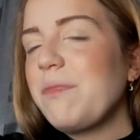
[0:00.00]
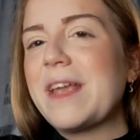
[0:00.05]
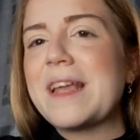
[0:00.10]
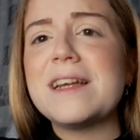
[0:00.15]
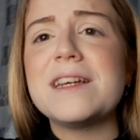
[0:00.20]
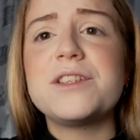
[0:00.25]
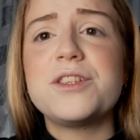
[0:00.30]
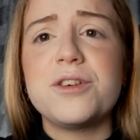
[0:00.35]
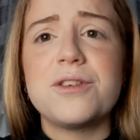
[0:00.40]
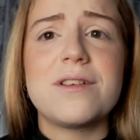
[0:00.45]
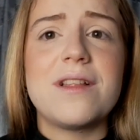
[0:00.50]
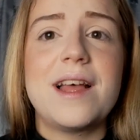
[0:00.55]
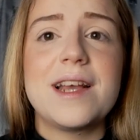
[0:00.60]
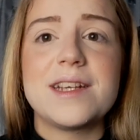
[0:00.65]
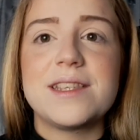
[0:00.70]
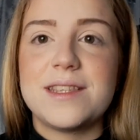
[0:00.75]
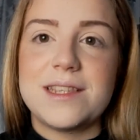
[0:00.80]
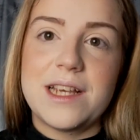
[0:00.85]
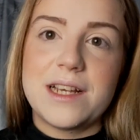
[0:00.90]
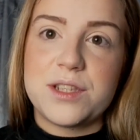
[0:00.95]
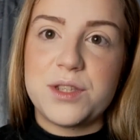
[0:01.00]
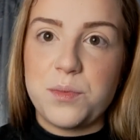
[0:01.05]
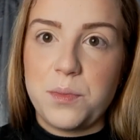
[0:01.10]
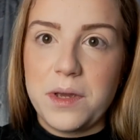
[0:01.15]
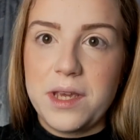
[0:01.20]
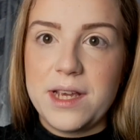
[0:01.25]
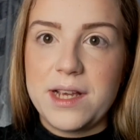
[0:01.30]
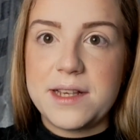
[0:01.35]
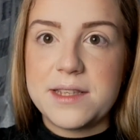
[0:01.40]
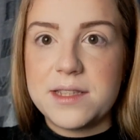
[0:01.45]
it took like 6
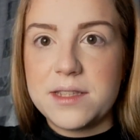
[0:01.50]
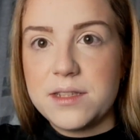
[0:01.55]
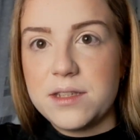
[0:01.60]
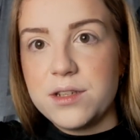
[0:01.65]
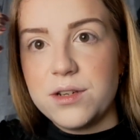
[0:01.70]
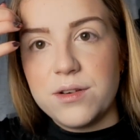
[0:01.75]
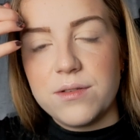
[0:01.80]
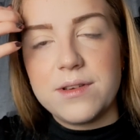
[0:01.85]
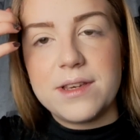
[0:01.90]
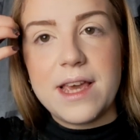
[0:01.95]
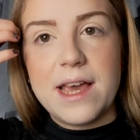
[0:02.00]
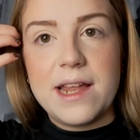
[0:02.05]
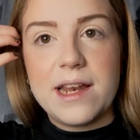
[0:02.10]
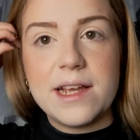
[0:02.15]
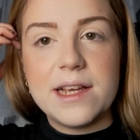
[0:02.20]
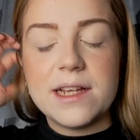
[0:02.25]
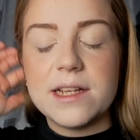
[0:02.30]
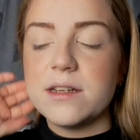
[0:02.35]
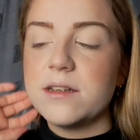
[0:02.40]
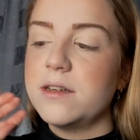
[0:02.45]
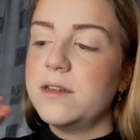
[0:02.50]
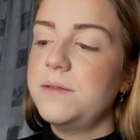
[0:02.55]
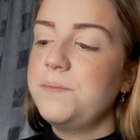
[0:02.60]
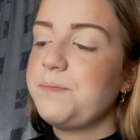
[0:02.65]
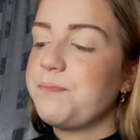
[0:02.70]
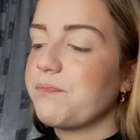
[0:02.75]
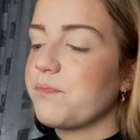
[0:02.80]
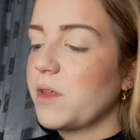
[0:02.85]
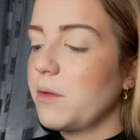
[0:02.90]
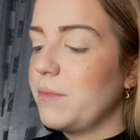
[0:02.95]
weeks to get in
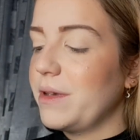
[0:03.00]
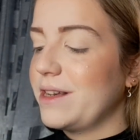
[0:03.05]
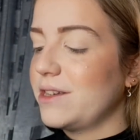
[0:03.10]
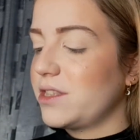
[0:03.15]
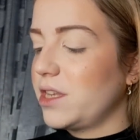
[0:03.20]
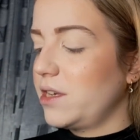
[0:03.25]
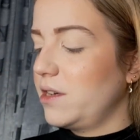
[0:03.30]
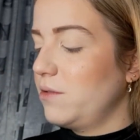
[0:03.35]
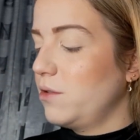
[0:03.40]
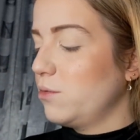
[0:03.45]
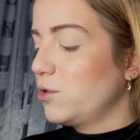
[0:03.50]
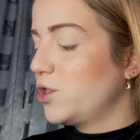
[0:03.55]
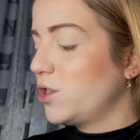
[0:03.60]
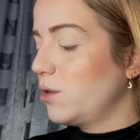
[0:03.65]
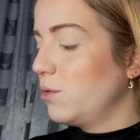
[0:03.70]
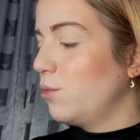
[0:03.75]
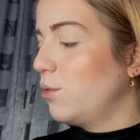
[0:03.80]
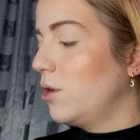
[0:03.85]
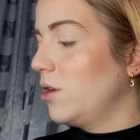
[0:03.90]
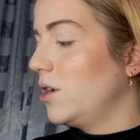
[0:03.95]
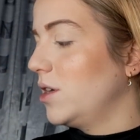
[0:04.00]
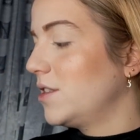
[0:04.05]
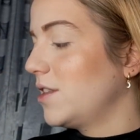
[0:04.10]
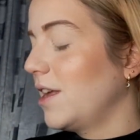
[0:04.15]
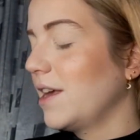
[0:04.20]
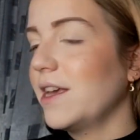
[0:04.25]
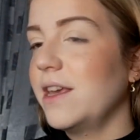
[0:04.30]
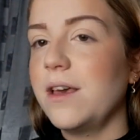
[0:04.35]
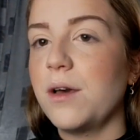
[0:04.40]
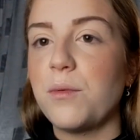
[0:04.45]
because I also was
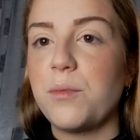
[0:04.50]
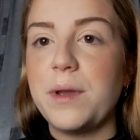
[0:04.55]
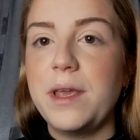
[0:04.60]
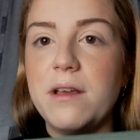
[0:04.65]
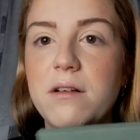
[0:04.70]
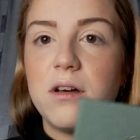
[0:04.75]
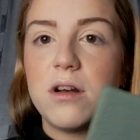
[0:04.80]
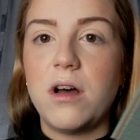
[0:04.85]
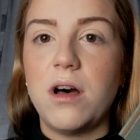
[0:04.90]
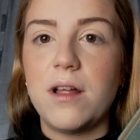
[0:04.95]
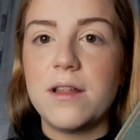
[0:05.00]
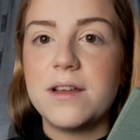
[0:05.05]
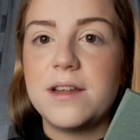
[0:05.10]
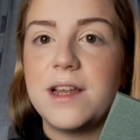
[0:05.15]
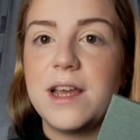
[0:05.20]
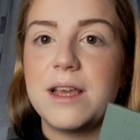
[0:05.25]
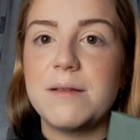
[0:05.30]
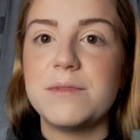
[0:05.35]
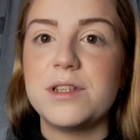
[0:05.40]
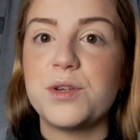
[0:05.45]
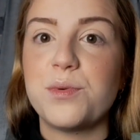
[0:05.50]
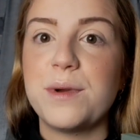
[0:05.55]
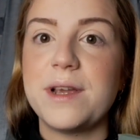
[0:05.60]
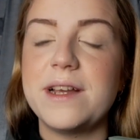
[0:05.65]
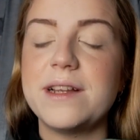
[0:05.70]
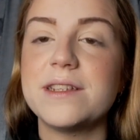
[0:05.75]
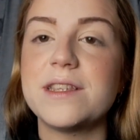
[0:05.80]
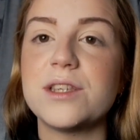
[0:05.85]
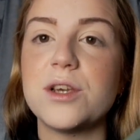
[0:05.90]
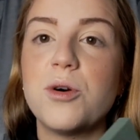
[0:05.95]
like a week on holiday in
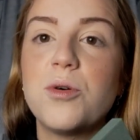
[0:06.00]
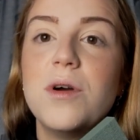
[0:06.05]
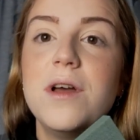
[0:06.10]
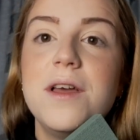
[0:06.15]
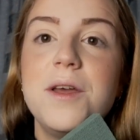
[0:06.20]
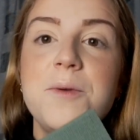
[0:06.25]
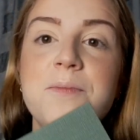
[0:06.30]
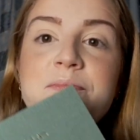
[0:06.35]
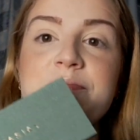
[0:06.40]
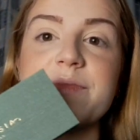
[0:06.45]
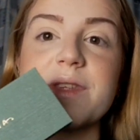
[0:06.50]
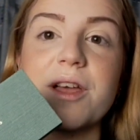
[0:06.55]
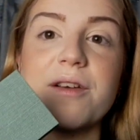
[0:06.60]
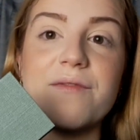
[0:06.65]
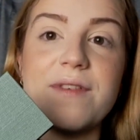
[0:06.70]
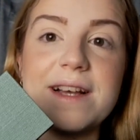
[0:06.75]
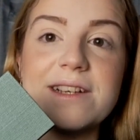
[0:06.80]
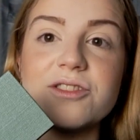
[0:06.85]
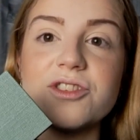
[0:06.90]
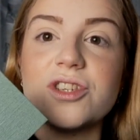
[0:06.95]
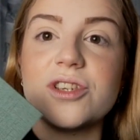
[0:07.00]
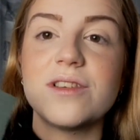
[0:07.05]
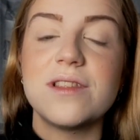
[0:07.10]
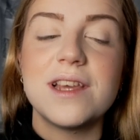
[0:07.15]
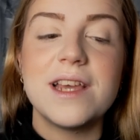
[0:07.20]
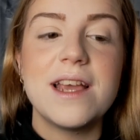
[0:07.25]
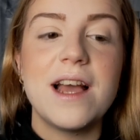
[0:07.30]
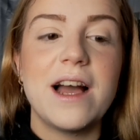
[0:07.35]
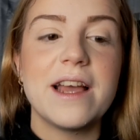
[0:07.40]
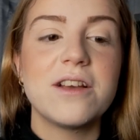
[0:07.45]
between. So
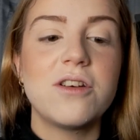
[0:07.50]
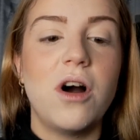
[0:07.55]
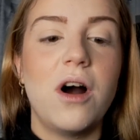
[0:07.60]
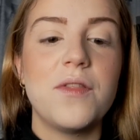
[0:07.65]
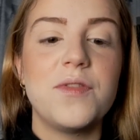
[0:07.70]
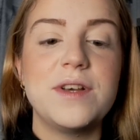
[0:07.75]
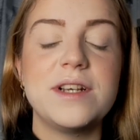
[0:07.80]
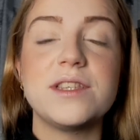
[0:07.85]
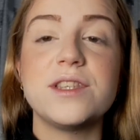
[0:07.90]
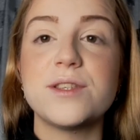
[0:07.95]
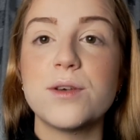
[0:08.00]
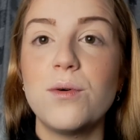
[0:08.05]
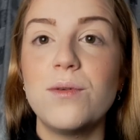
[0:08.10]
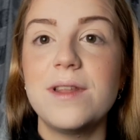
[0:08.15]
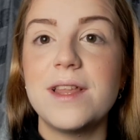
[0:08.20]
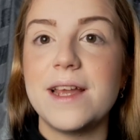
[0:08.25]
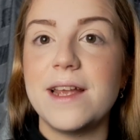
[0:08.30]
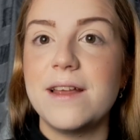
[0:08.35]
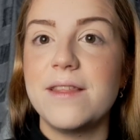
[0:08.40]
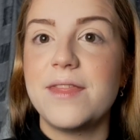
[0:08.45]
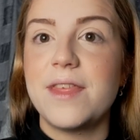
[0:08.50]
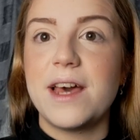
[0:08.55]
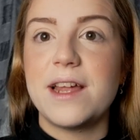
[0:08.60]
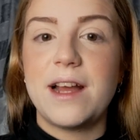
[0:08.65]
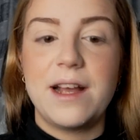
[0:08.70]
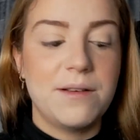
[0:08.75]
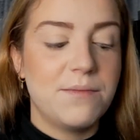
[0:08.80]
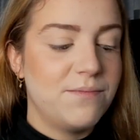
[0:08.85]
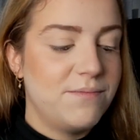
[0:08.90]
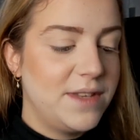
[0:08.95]
eventually I got this so late that
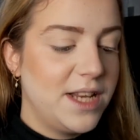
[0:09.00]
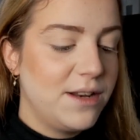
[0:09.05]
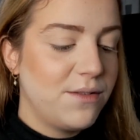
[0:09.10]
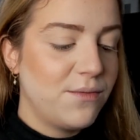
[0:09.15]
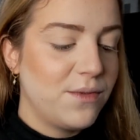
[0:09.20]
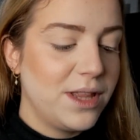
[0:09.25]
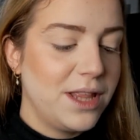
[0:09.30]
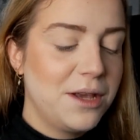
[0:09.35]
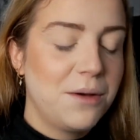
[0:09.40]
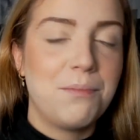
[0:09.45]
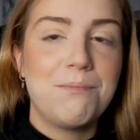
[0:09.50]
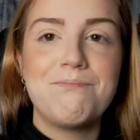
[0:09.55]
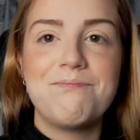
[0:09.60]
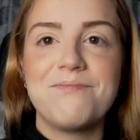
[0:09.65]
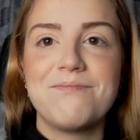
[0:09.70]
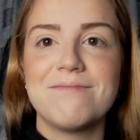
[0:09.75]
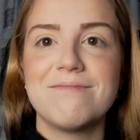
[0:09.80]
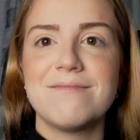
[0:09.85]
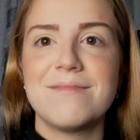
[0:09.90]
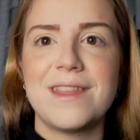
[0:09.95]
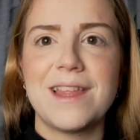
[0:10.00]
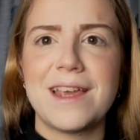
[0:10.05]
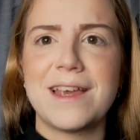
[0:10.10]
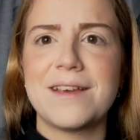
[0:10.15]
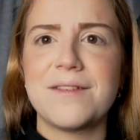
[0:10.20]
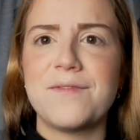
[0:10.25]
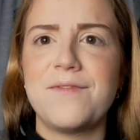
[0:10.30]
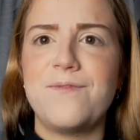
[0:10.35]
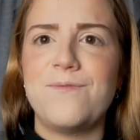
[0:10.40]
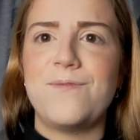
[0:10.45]
I didn't really
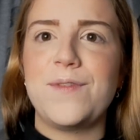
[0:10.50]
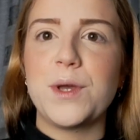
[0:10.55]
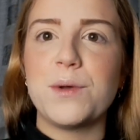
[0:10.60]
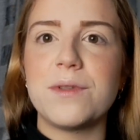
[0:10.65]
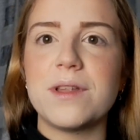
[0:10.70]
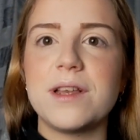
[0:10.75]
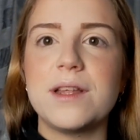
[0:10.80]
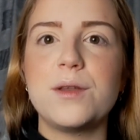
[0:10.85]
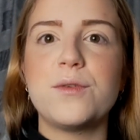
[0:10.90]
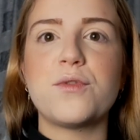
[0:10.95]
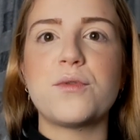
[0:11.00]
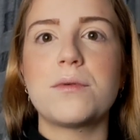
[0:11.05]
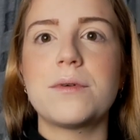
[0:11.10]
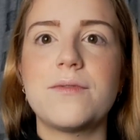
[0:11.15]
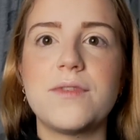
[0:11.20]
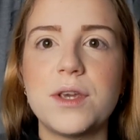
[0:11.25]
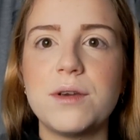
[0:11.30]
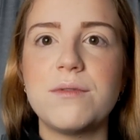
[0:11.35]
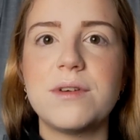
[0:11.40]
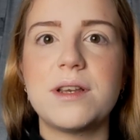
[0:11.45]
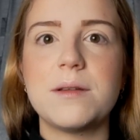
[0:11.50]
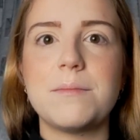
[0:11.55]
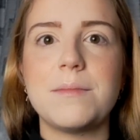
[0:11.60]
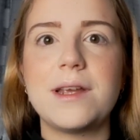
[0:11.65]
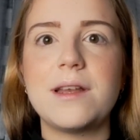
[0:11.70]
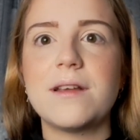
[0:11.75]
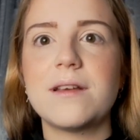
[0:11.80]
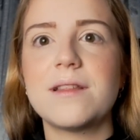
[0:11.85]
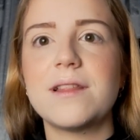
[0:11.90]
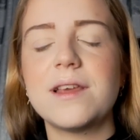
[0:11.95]
like feel the need to review it
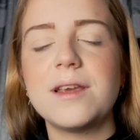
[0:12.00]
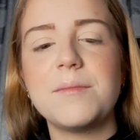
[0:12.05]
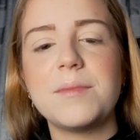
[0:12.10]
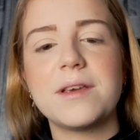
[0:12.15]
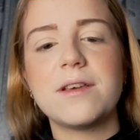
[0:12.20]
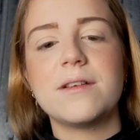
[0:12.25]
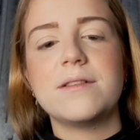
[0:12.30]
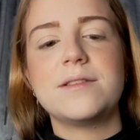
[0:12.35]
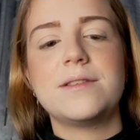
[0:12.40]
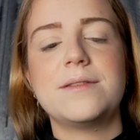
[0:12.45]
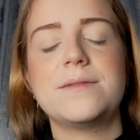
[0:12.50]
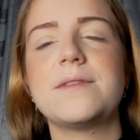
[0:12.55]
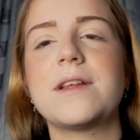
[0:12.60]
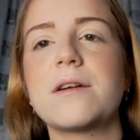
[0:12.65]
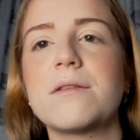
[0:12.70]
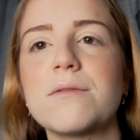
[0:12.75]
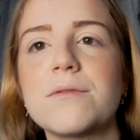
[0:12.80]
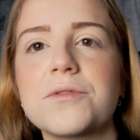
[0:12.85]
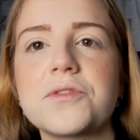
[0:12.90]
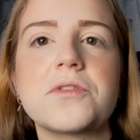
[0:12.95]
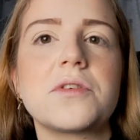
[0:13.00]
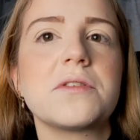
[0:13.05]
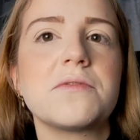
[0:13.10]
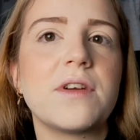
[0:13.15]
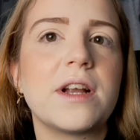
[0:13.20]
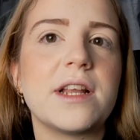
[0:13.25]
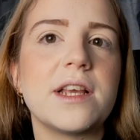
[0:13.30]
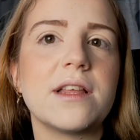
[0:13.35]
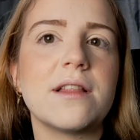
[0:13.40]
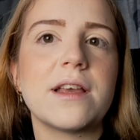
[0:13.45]
immediately because there were
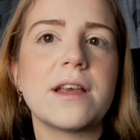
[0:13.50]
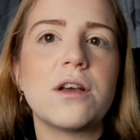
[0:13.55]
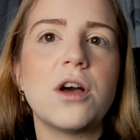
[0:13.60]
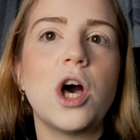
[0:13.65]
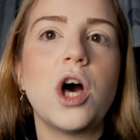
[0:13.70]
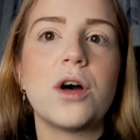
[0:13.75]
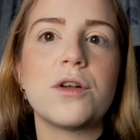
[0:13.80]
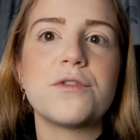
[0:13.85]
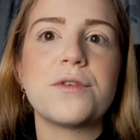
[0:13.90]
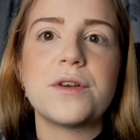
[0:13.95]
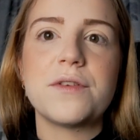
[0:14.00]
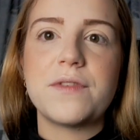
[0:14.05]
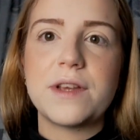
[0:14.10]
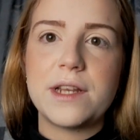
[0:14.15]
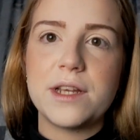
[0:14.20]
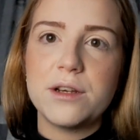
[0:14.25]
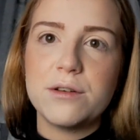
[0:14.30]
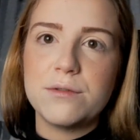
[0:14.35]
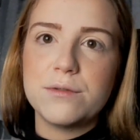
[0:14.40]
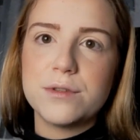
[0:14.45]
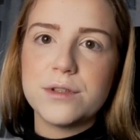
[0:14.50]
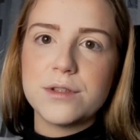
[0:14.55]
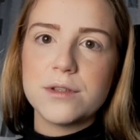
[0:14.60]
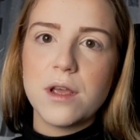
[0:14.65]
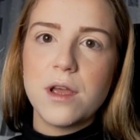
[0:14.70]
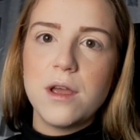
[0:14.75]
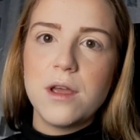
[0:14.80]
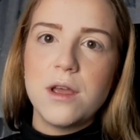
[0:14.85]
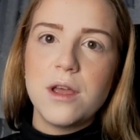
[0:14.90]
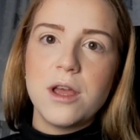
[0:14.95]
already like 100 videos
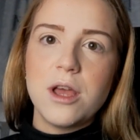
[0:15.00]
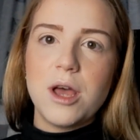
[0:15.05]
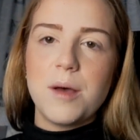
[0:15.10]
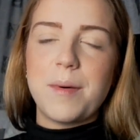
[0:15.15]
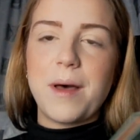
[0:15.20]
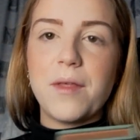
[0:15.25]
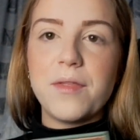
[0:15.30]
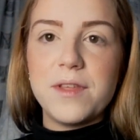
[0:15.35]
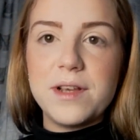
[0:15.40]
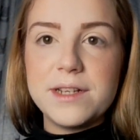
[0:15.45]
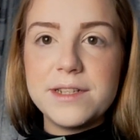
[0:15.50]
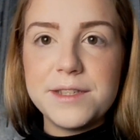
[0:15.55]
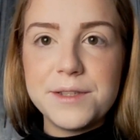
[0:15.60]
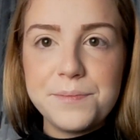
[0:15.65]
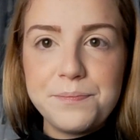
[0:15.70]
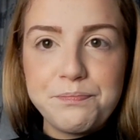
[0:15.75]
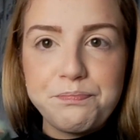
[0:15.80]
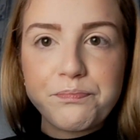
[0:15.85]
about this.